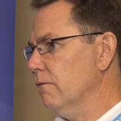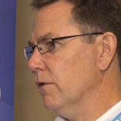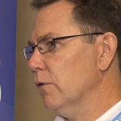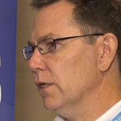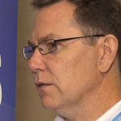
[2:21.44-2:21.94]

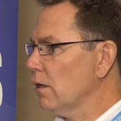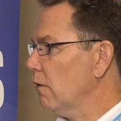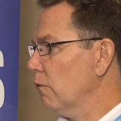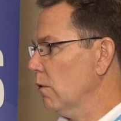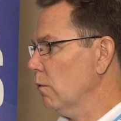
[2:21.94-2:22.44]
voted
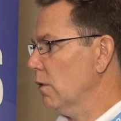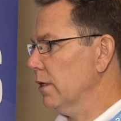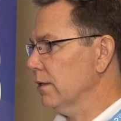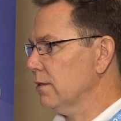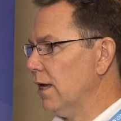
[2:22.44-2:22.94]
Software
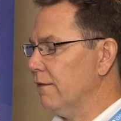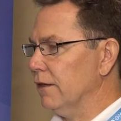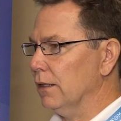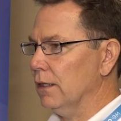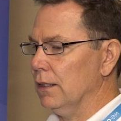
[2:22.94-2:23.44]
One as
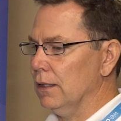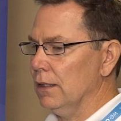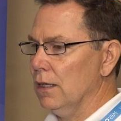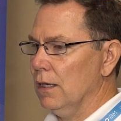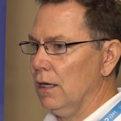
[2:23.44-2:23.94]
having the
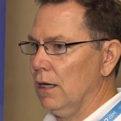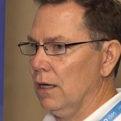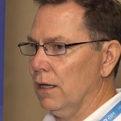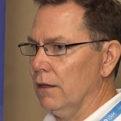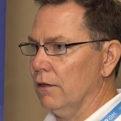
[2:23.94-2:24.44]

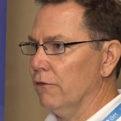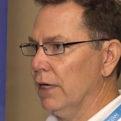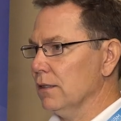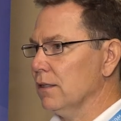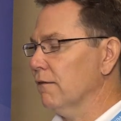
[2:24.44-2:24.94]

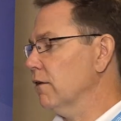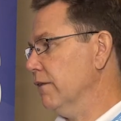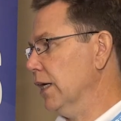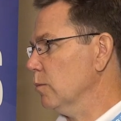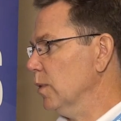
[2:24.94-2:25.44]
greatest level of
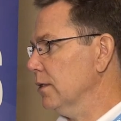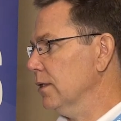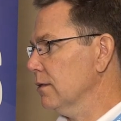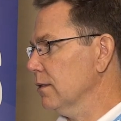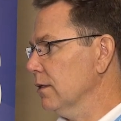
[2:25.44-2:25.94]

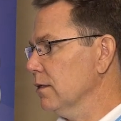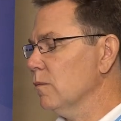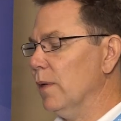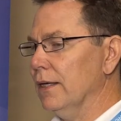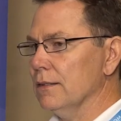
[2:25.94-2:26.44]
expertise in this
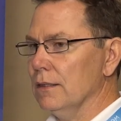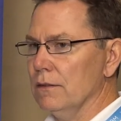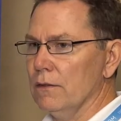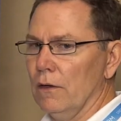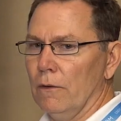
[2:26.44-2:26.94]
space. And
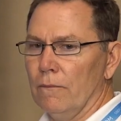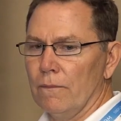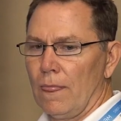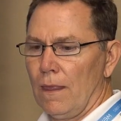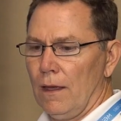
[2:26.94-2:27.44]
so
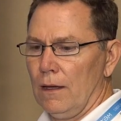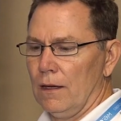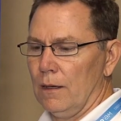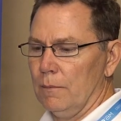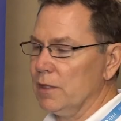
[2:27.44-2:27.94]

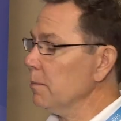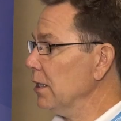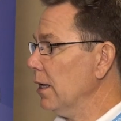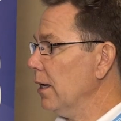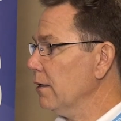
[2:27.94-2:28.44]

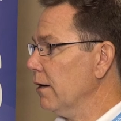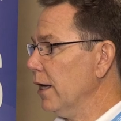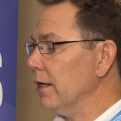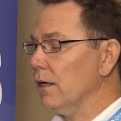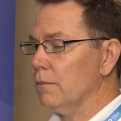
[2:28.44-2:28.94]
something to hang our
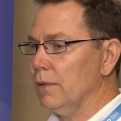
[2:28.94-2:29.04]
hat on,